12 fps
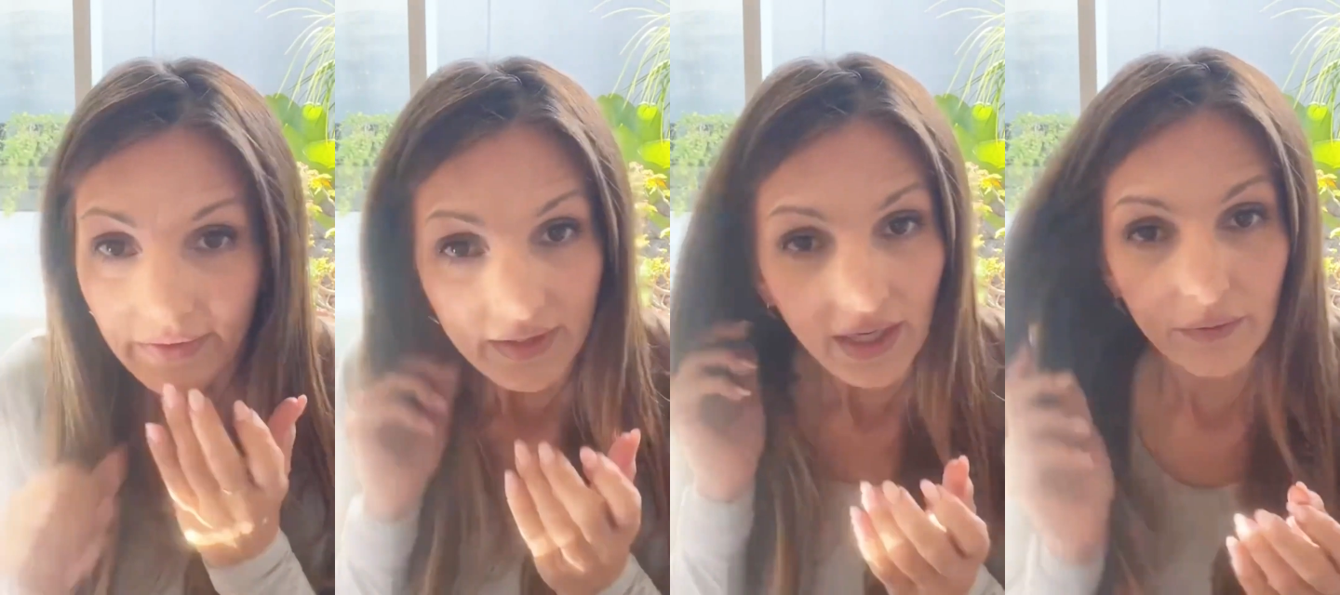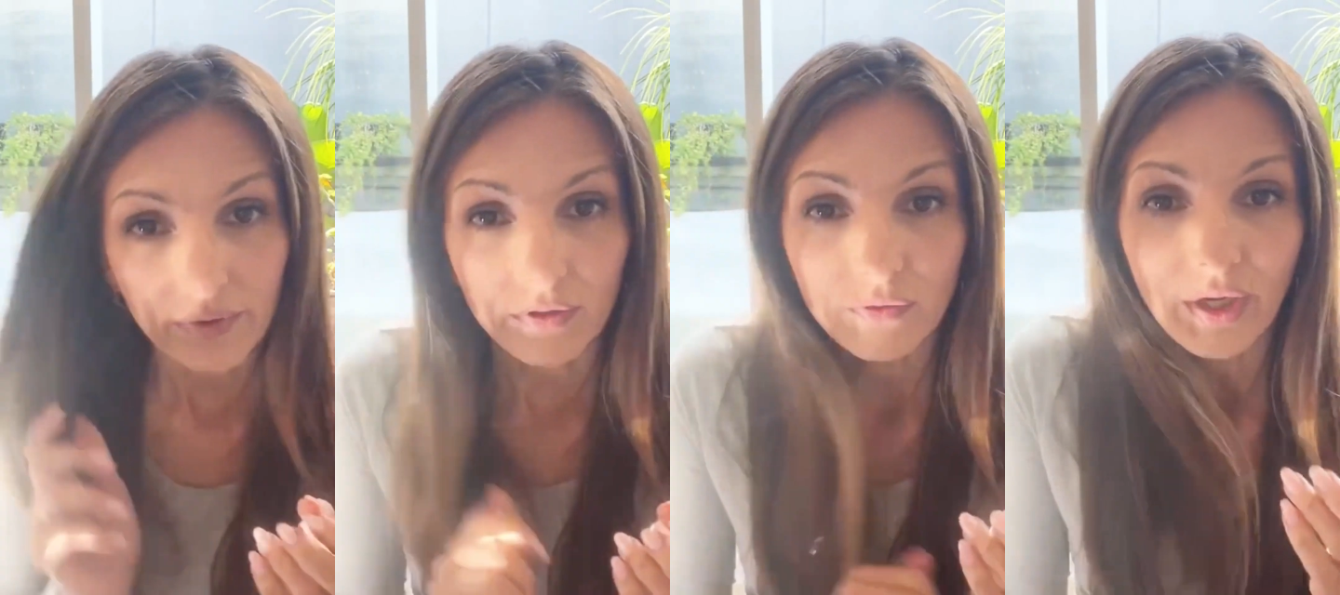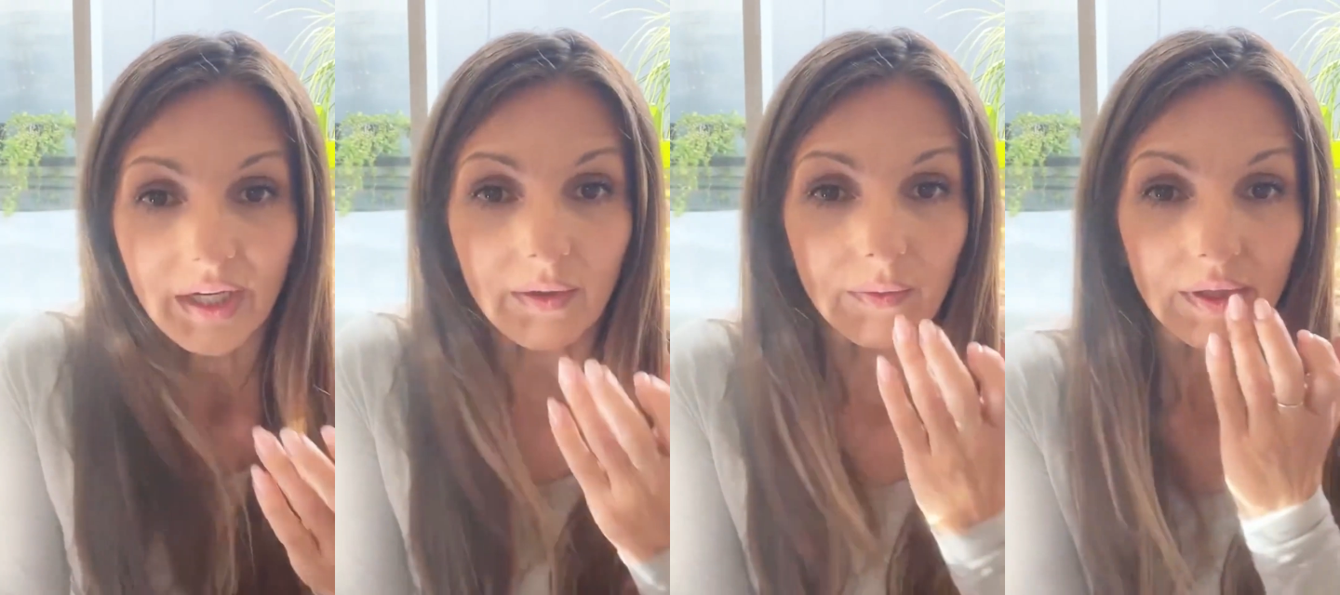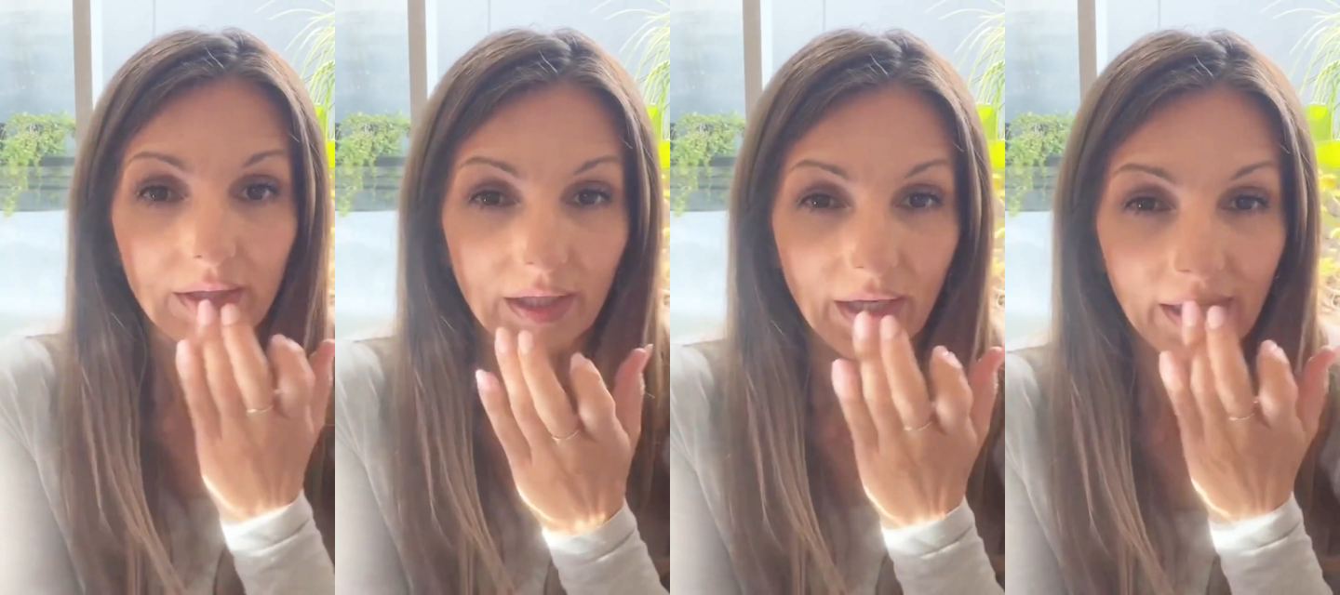get rid of
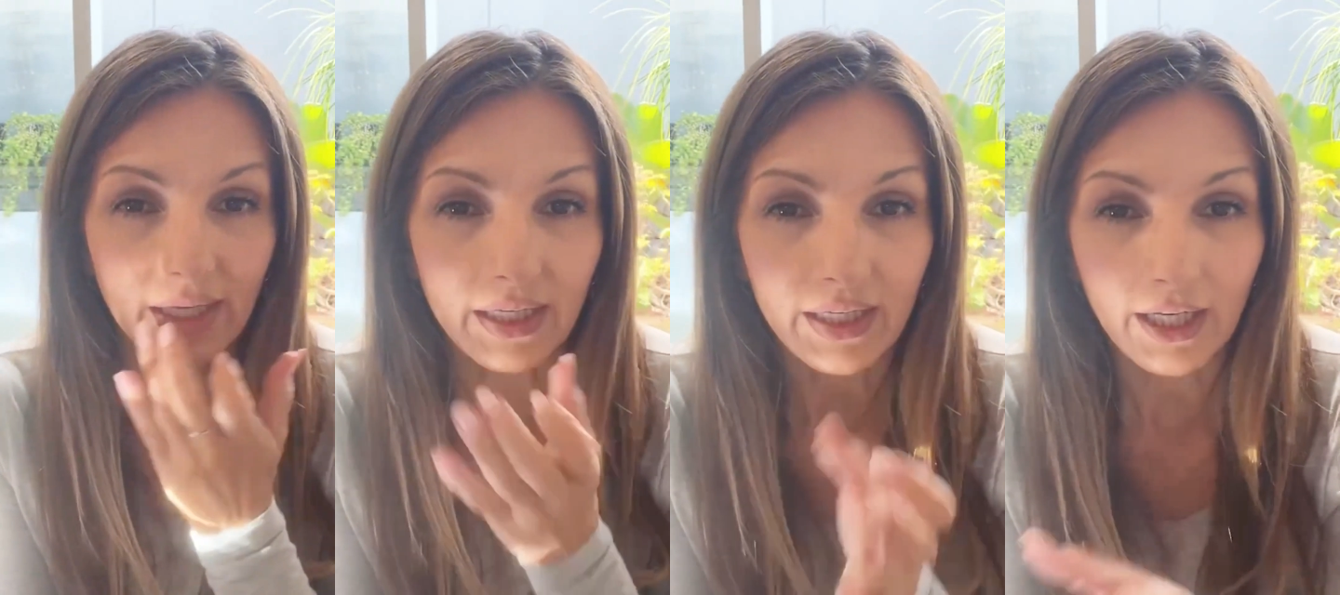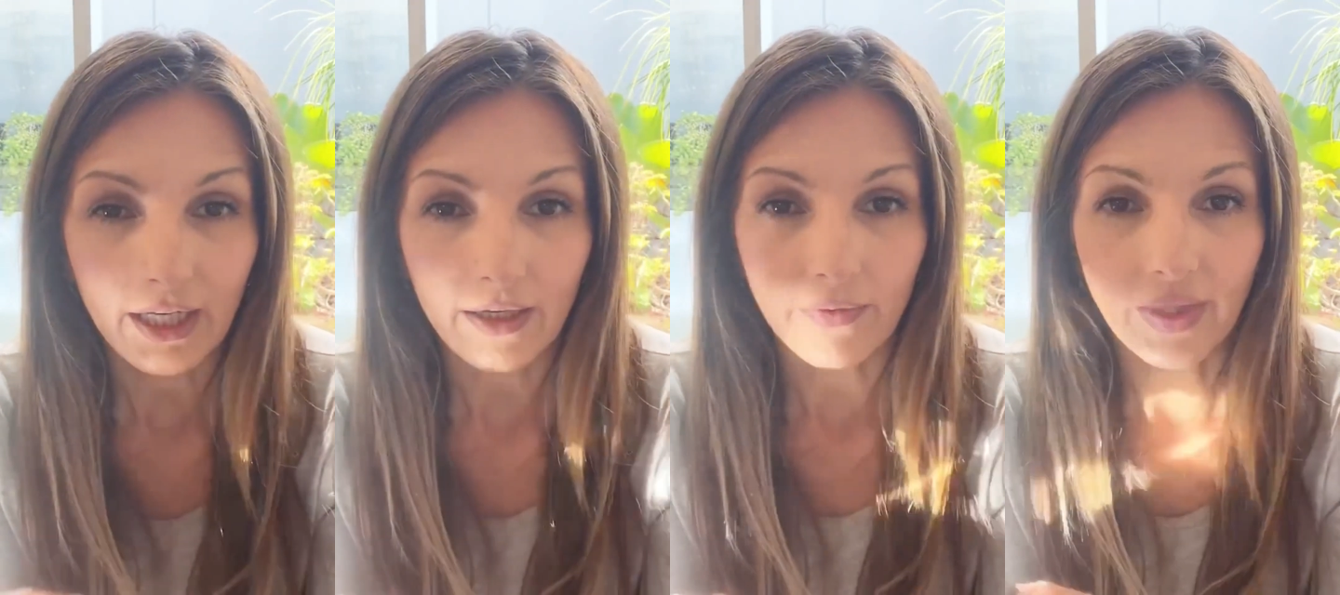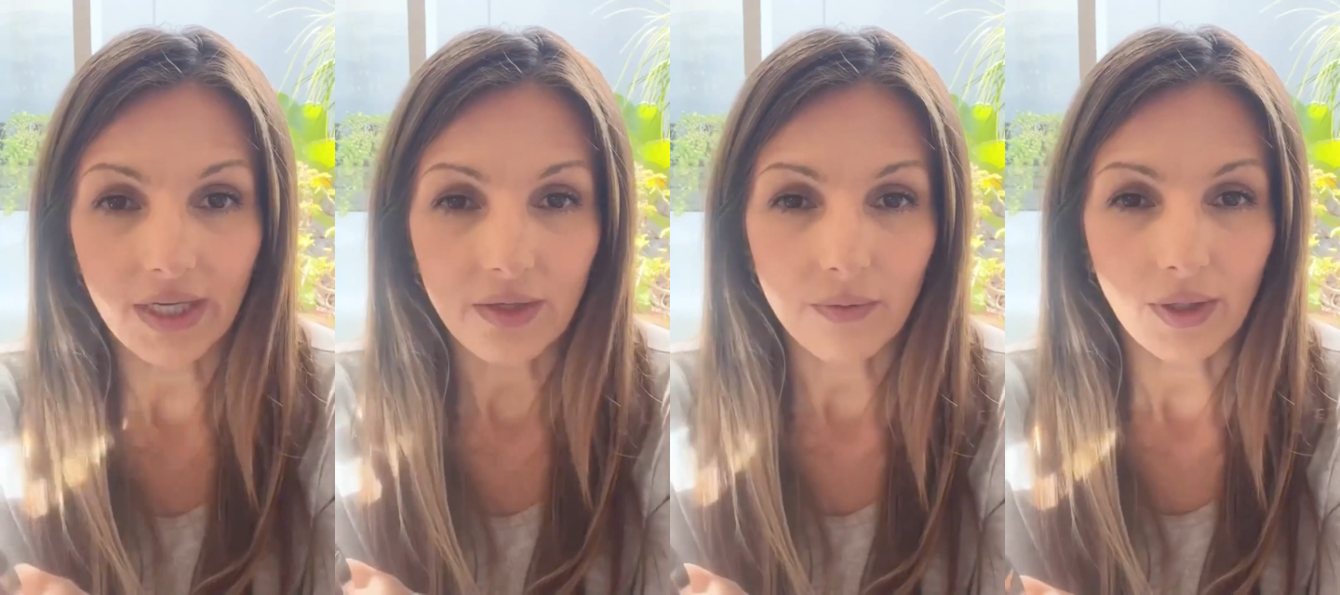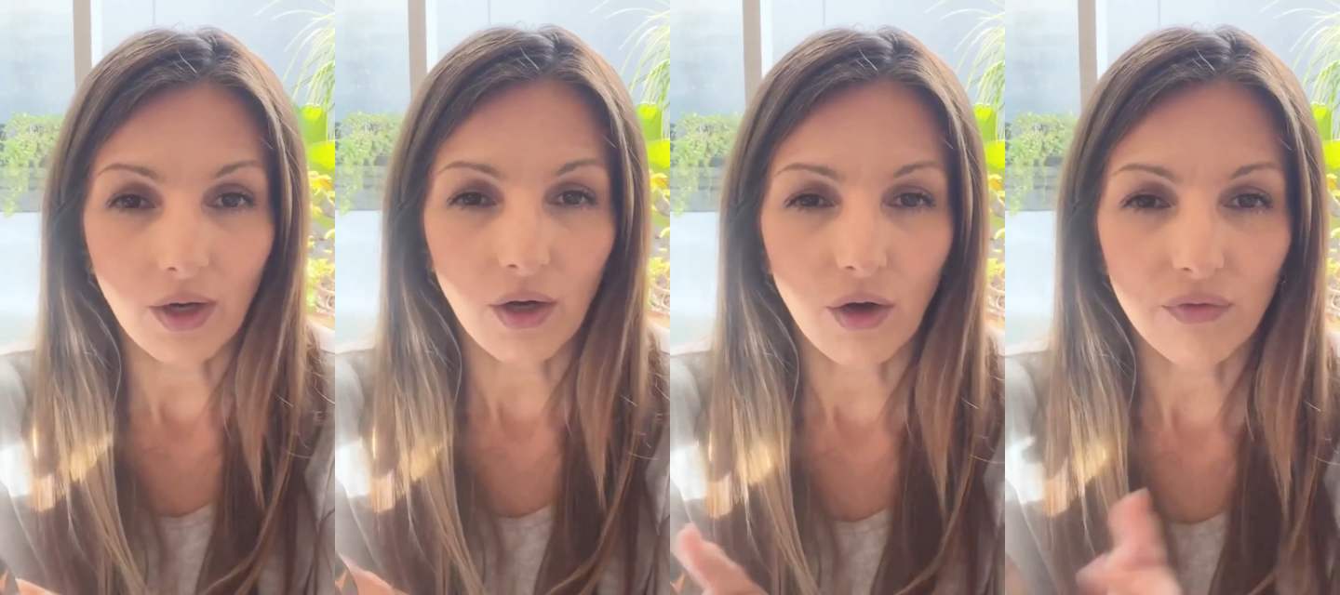any
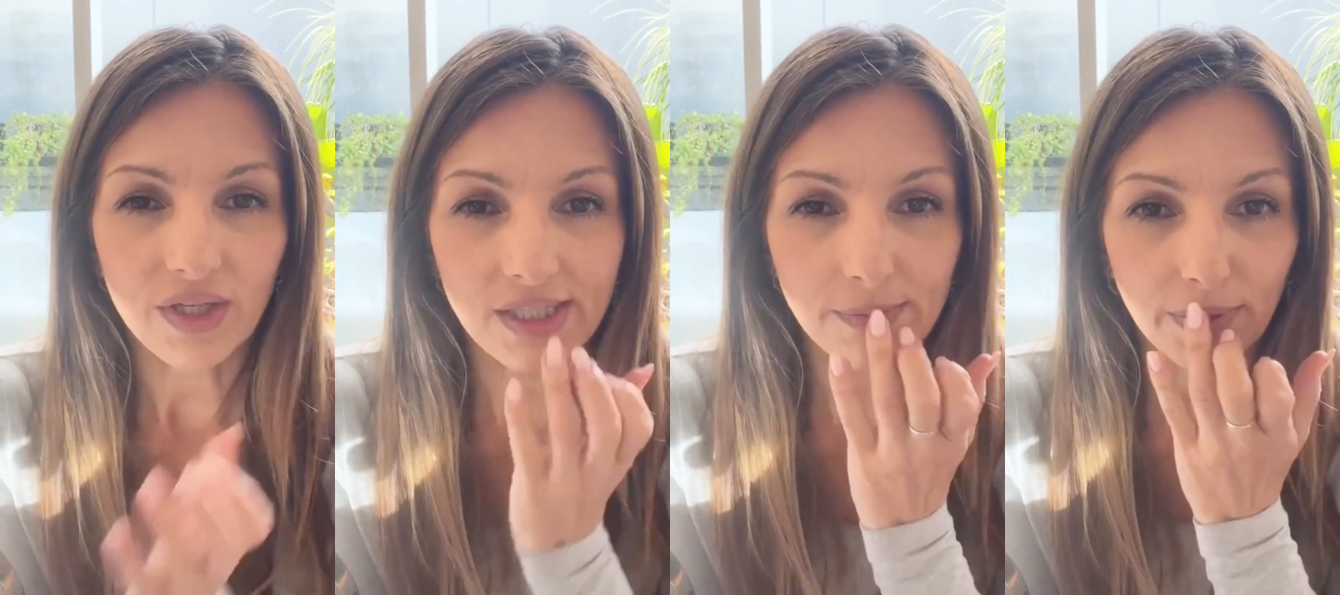obvious